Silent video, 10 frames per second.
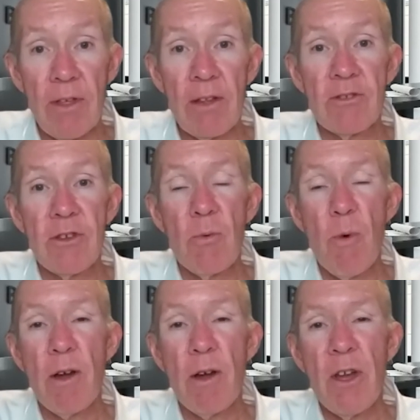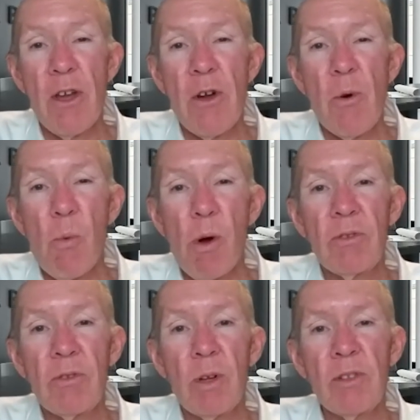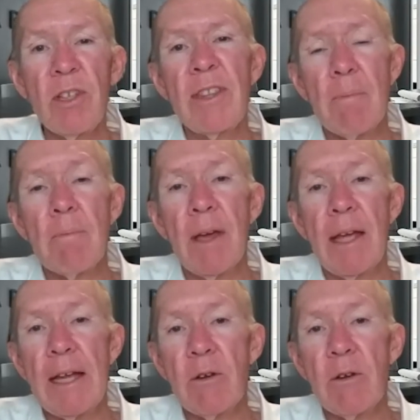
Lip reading: And so what did that mean,